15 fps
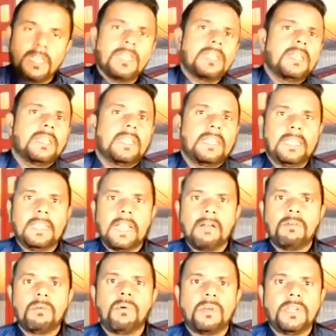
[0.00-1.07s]
In our
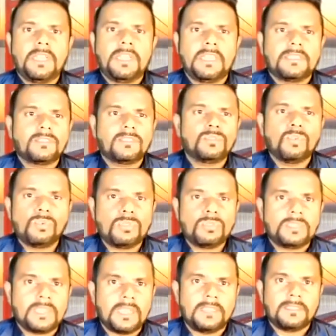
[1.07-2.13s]
body, there's no
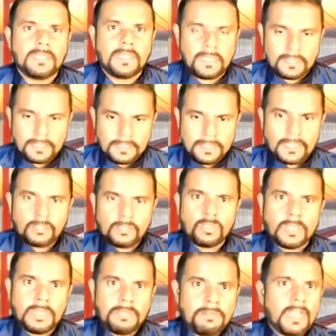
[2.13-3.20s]
cells next to them.
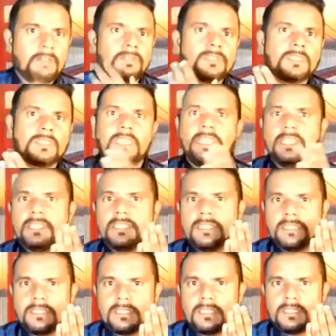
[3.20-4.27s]
Even our skin,
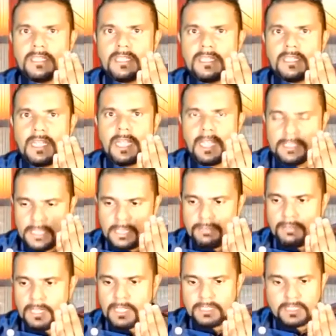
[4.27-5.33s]
actually we
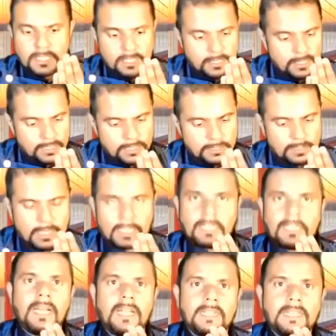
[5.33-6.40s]
are seeing here like a
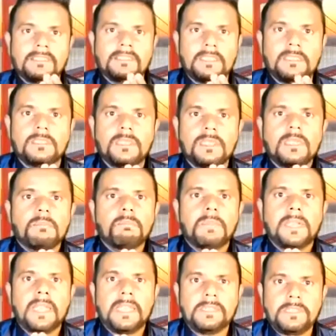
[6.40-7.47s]
hardened skin, but
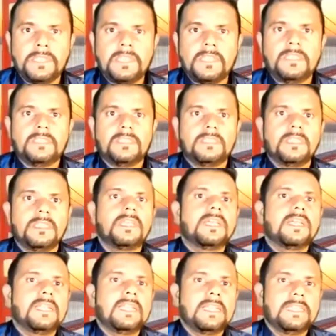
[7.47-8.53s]
actually
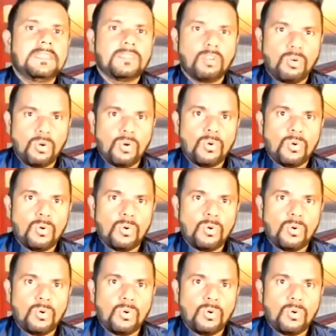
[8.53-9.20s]
it's a hollow.